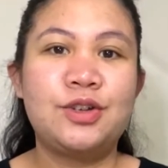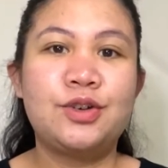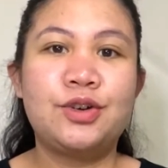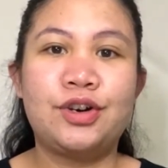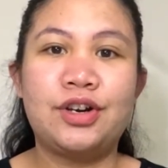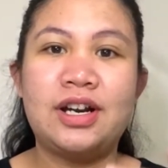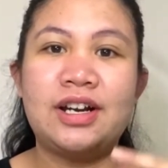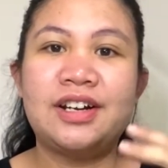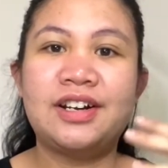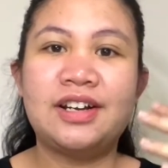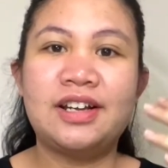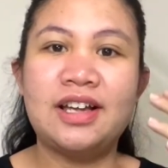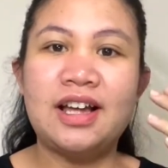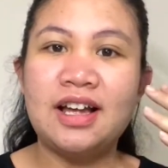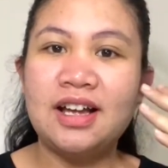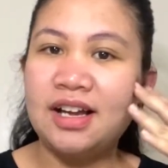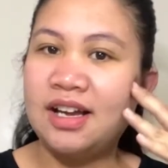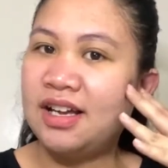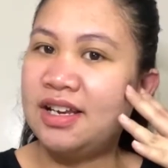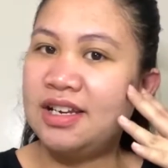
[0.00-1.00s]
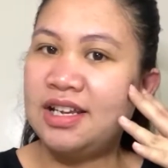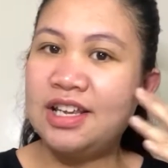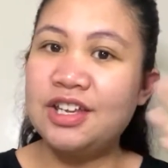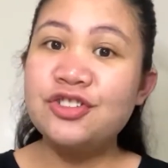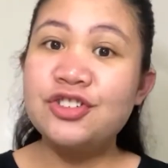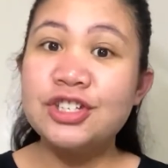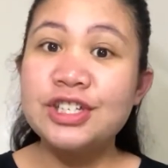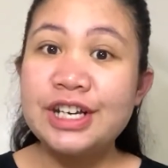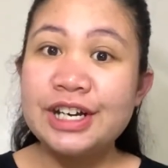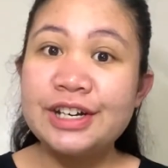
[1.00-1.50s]
you're an
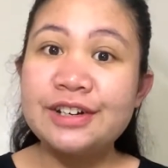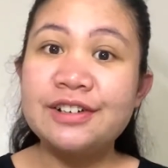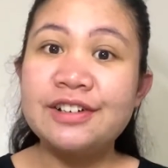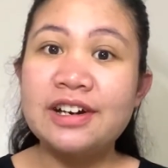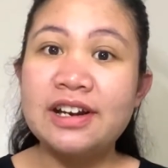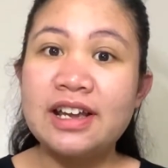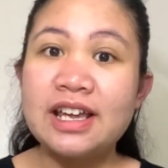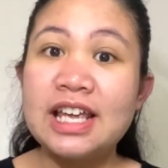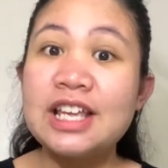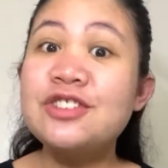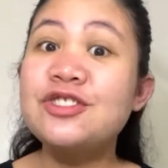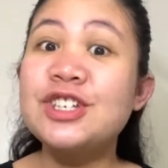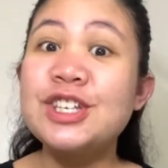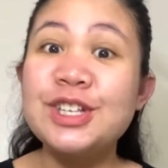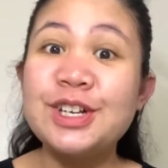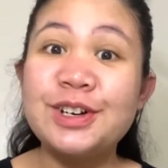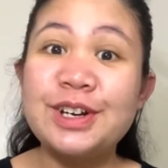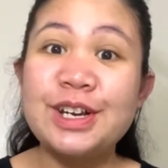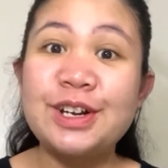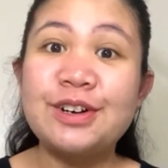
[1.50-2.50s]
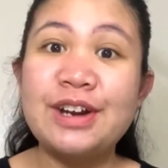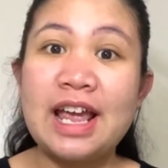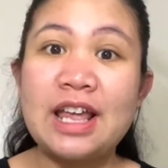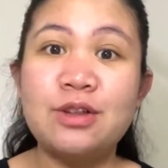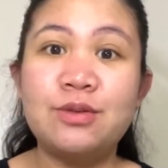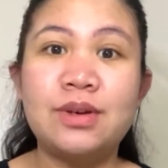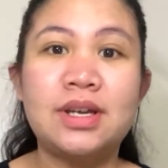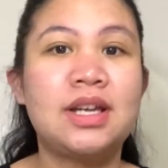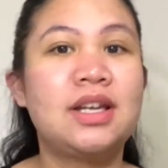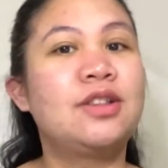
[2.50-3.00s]
engineering
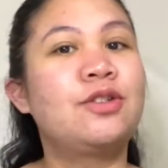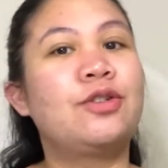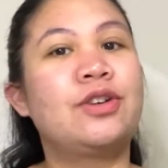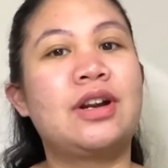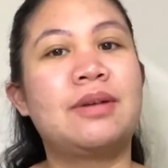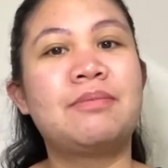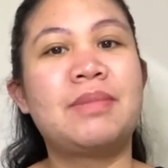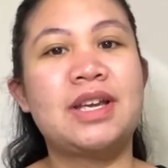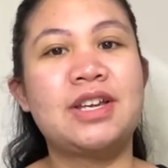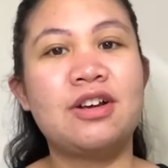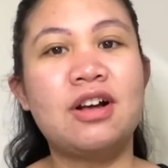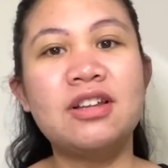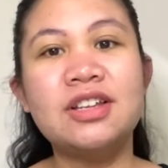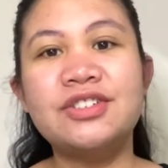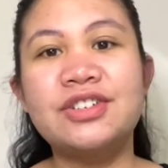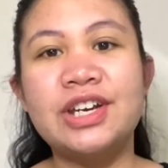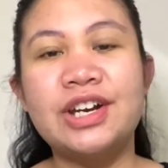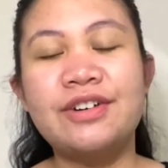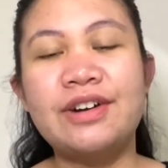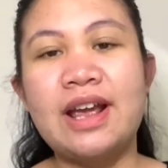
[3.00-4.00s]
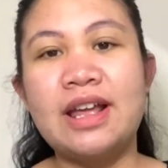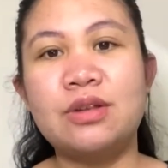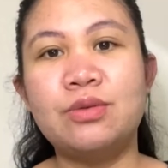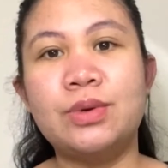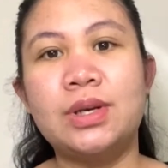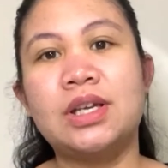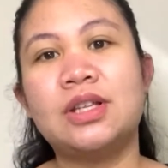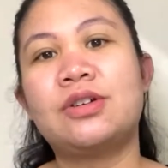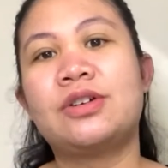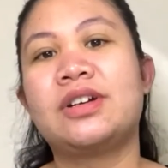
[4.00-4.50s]
graduate or a biology
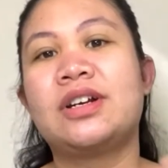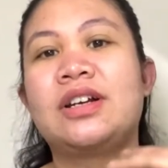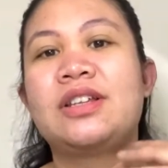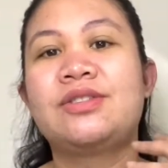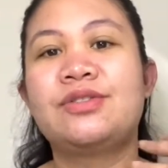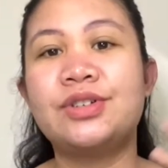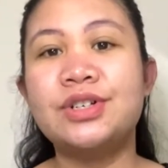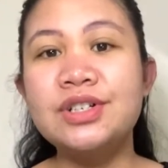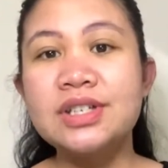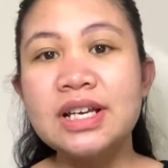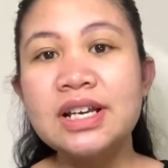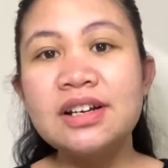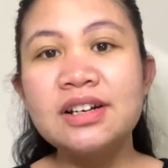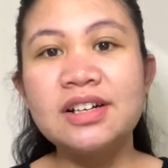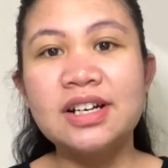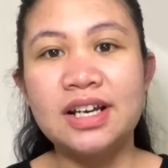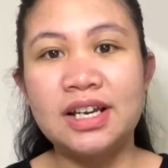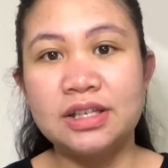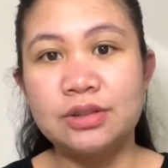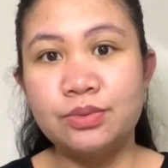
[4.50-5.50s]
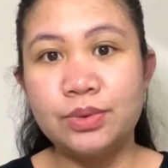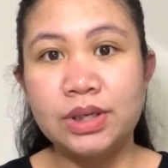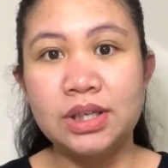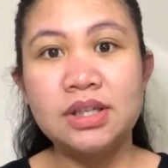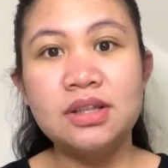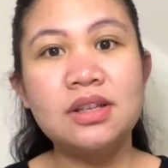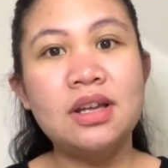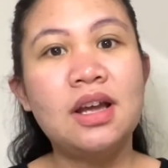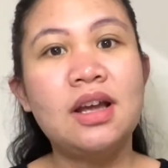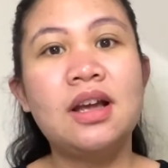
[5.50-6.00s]
graduate or a nursing
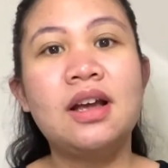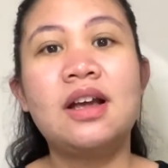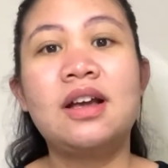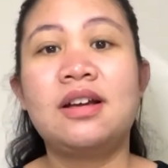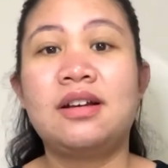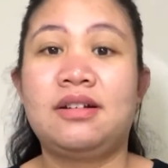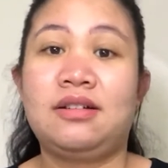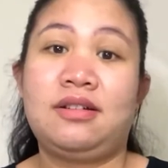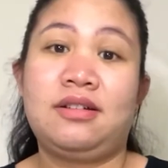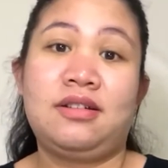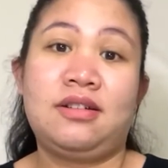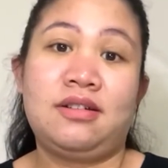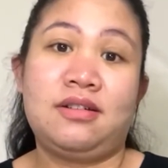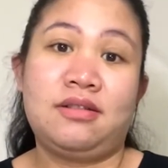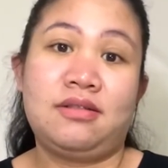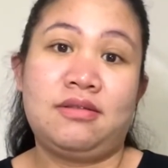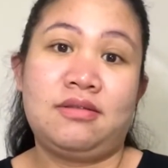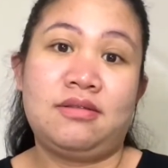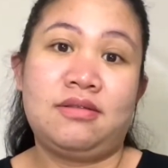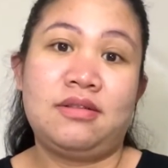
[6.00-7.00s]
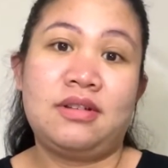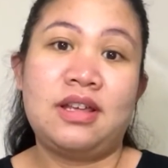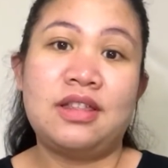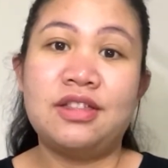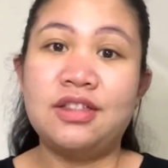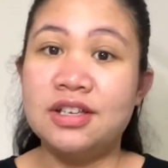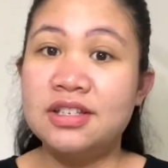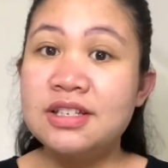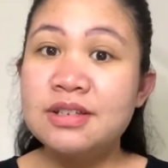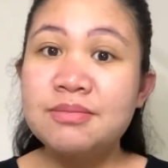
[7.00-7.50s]
graduate.
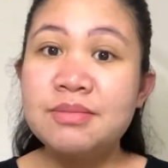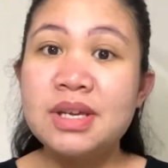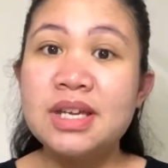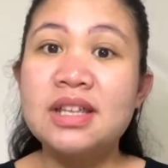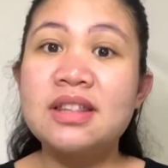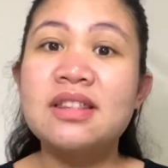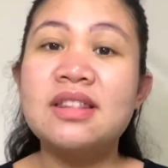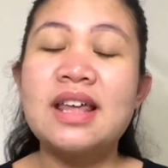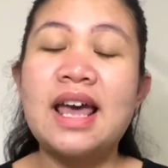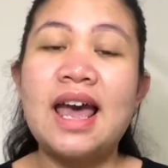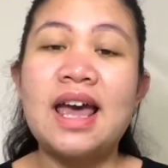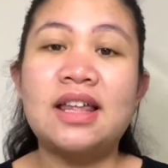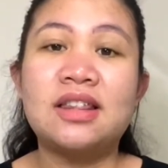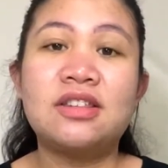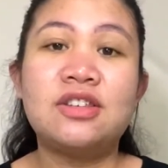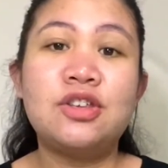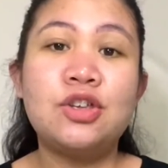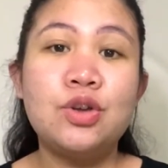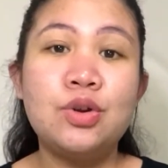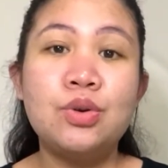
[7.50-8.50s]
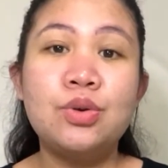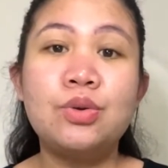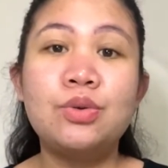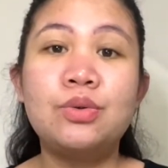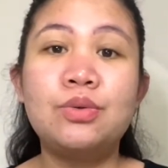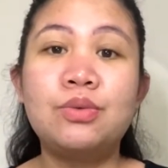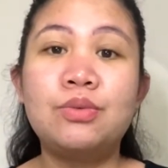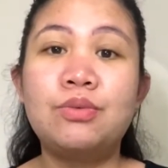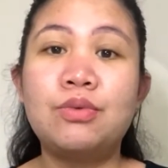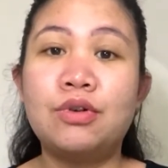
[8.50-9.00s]
It doesn't mean that
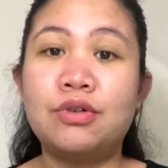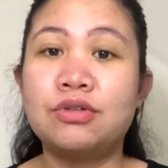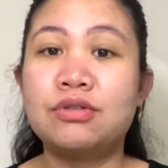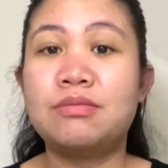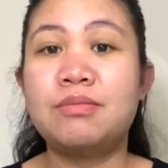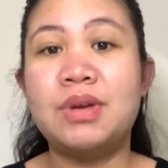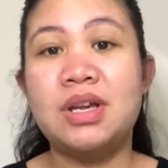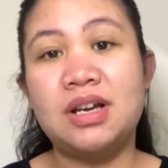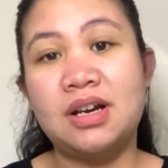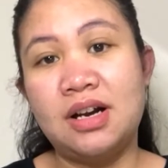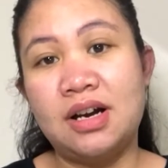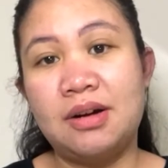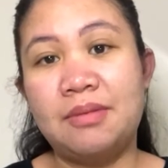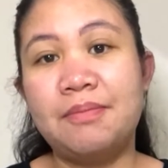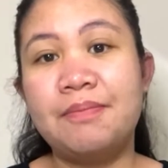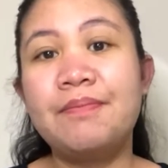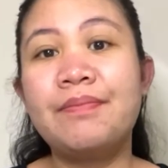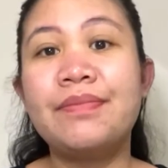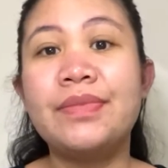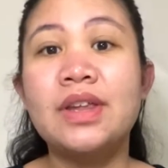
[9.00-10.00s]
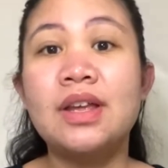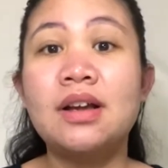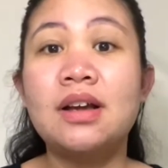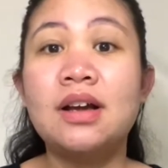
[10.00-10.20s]
you won't become